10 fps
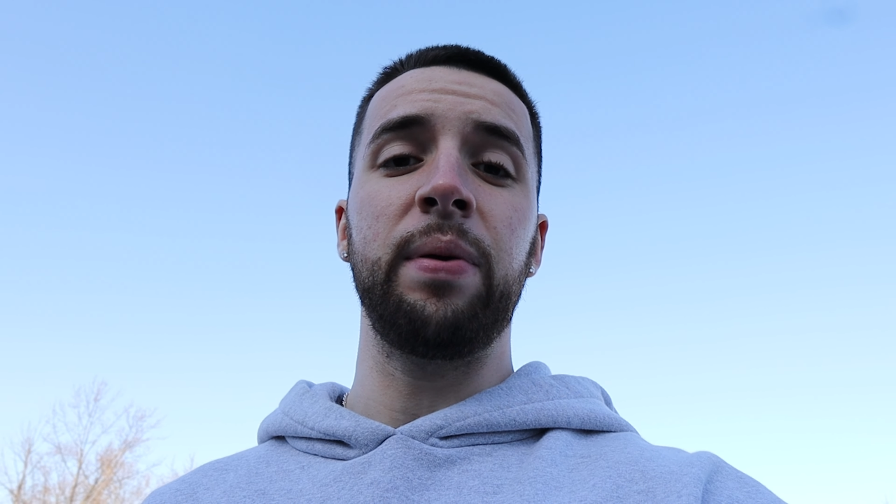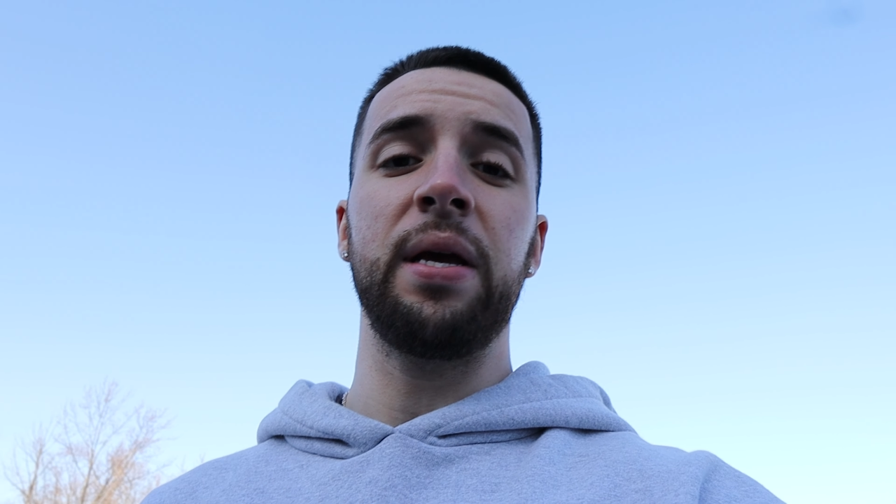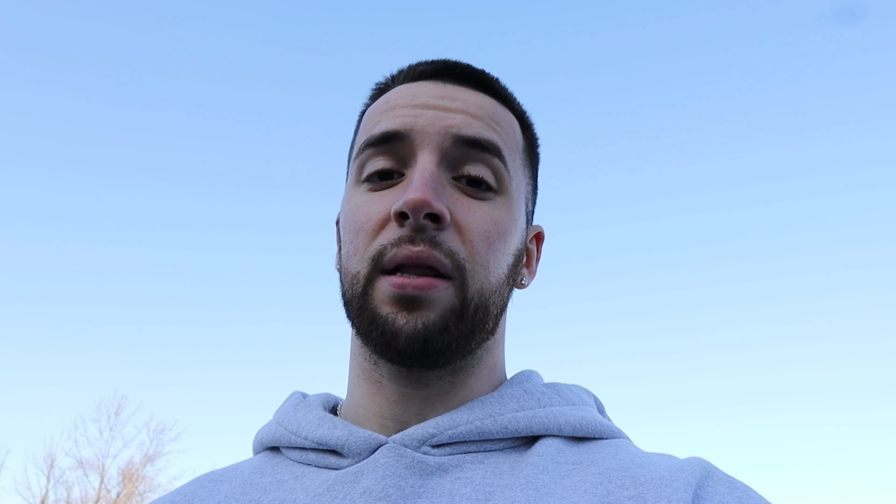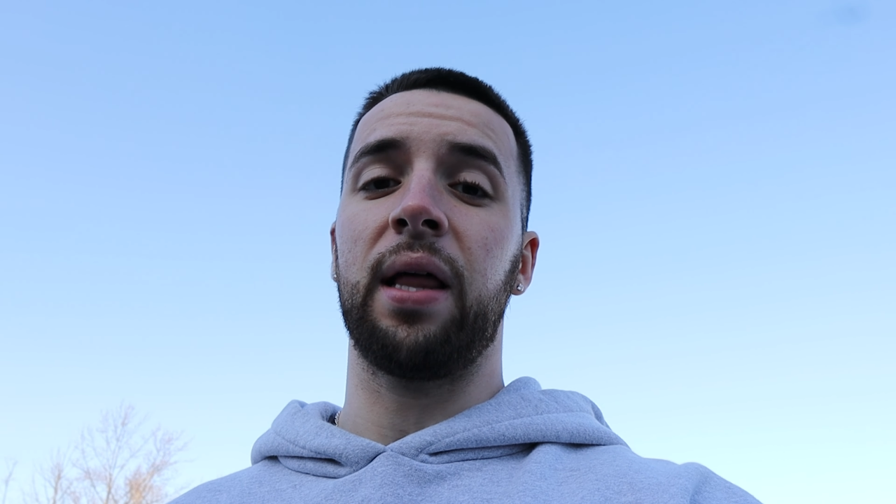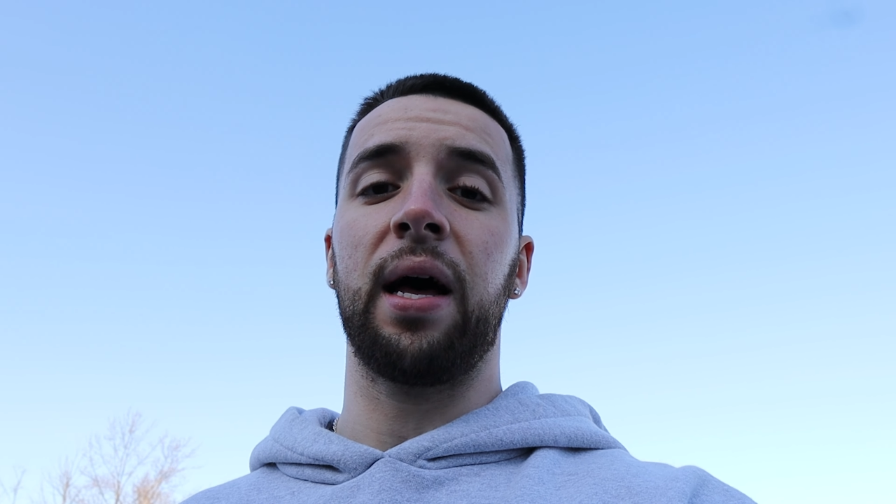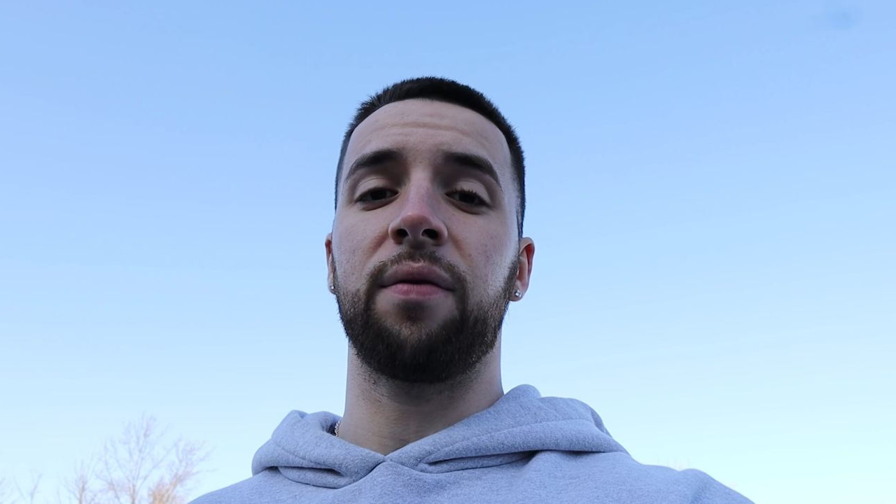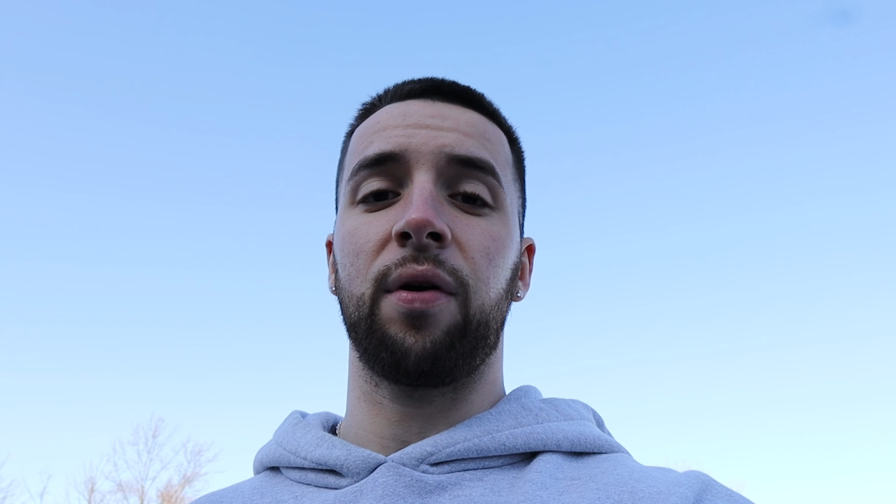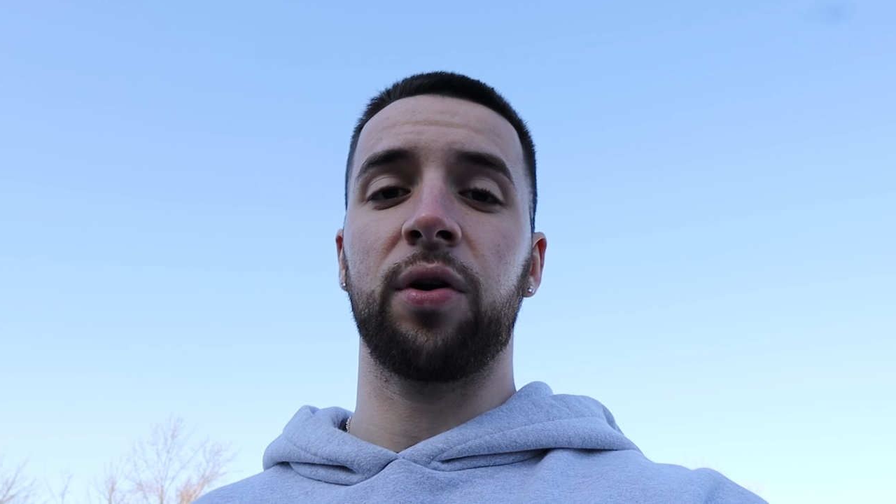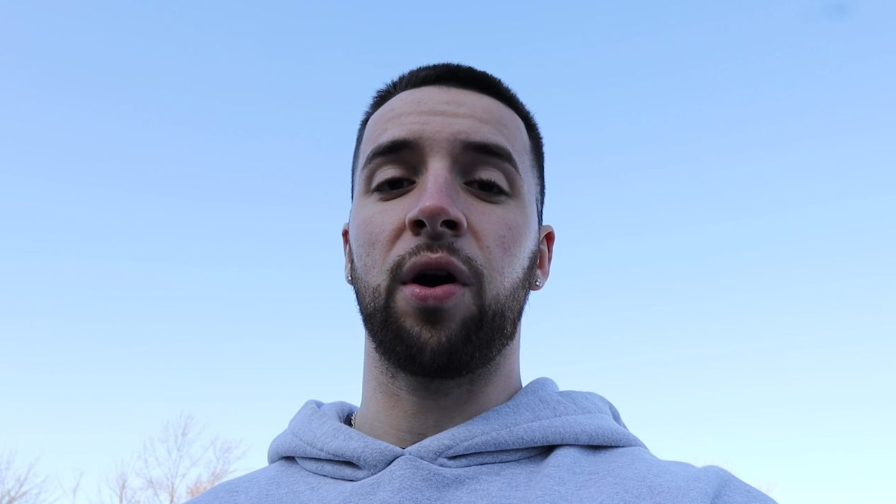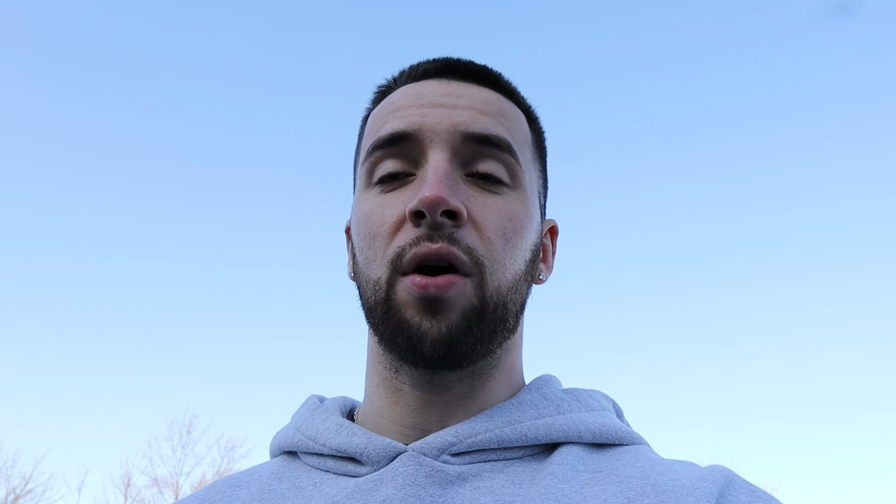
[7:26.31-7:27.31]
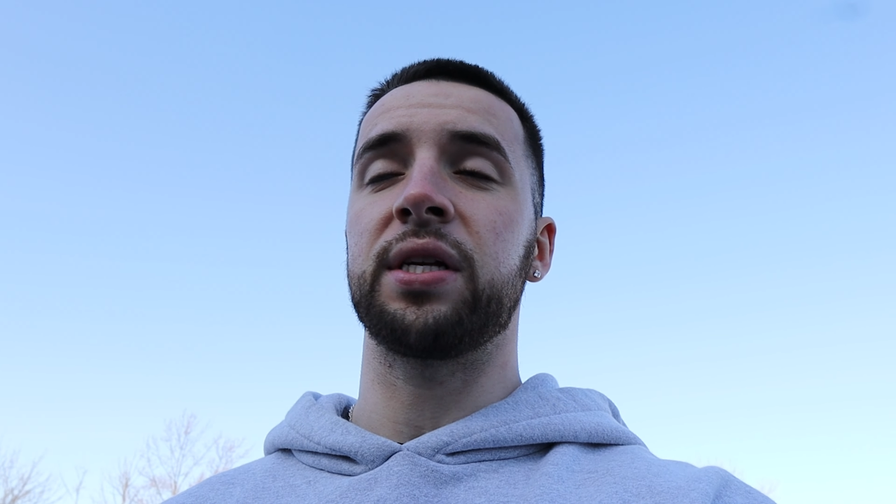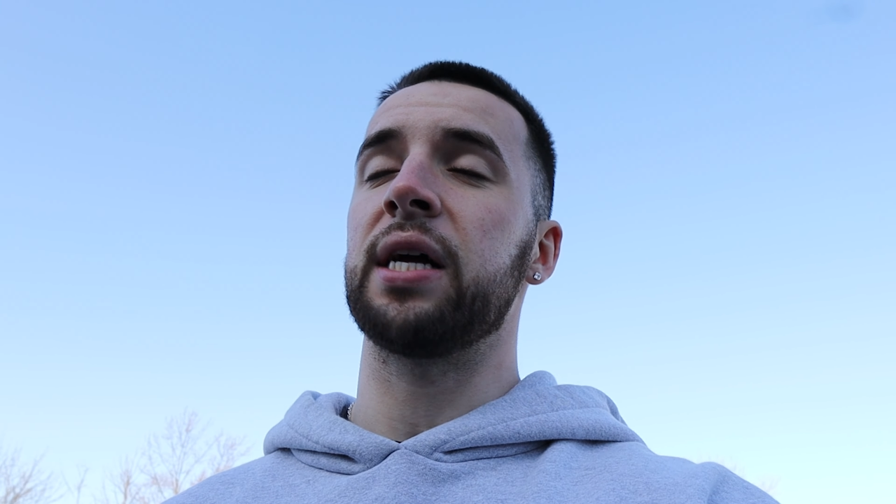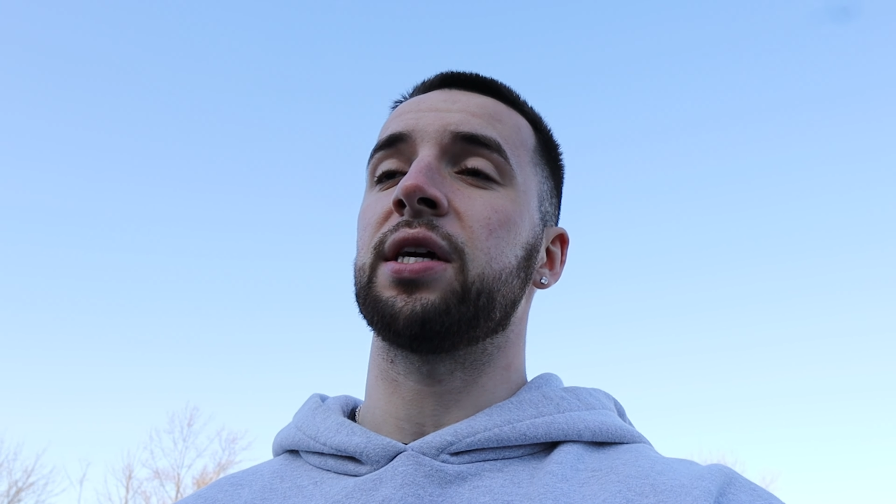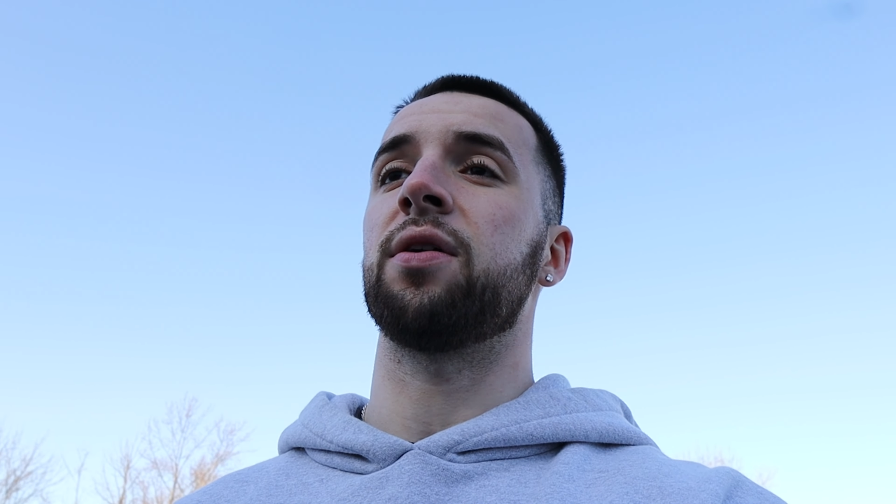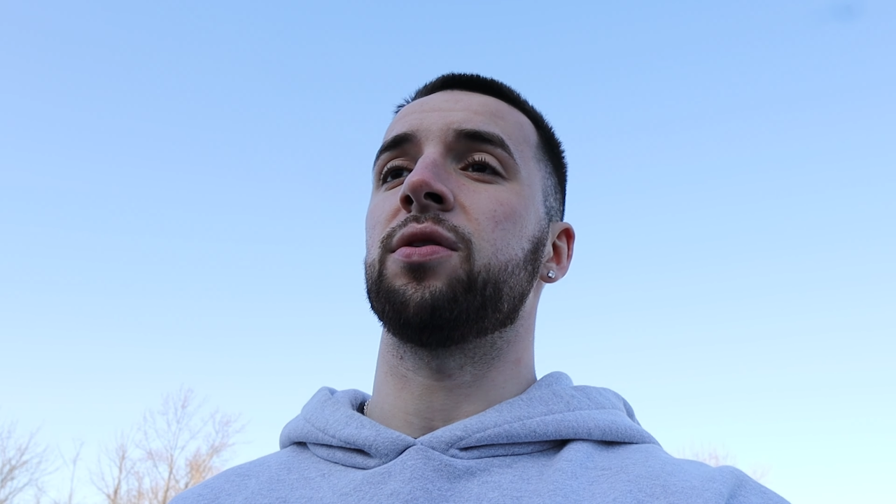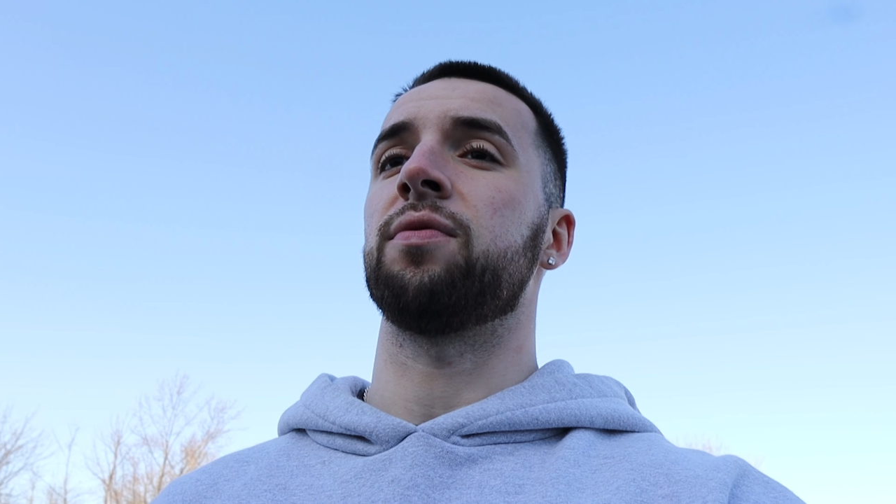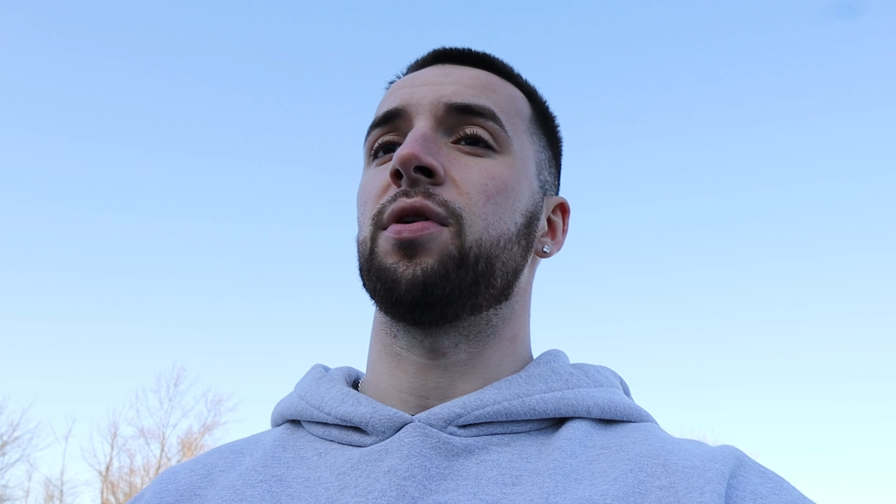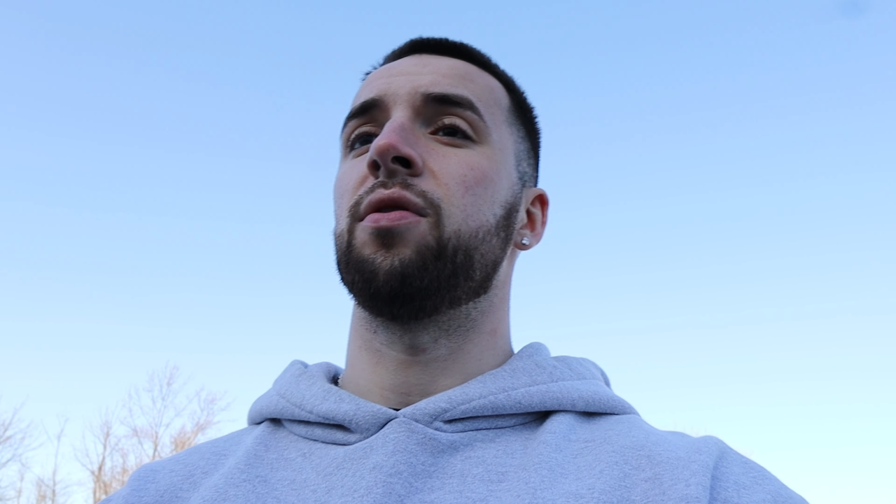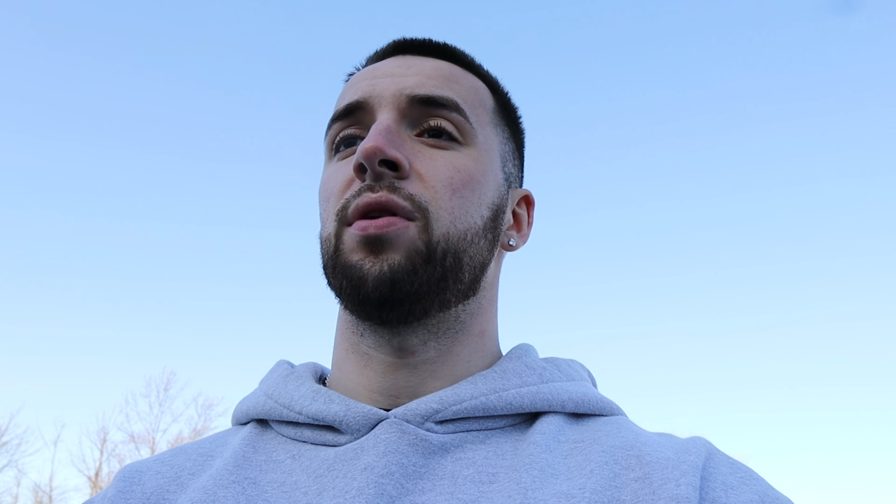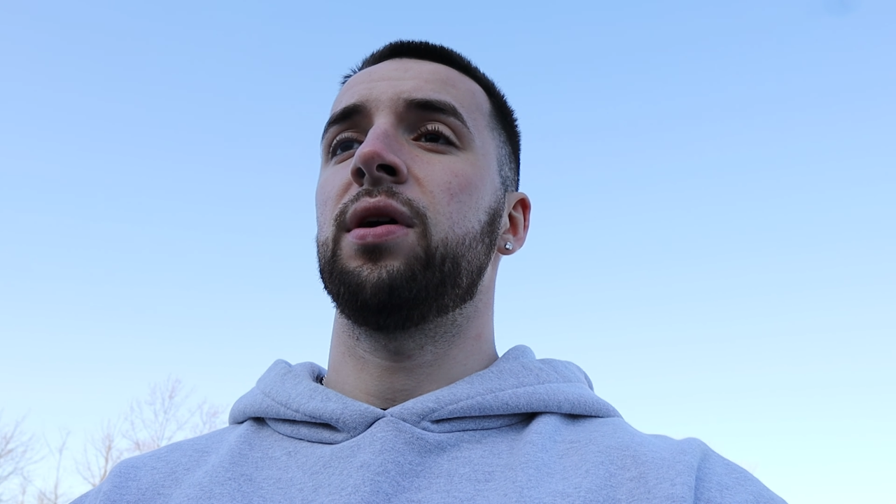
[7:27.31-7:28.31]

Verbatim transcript: beat a lot of other cars out there on the road.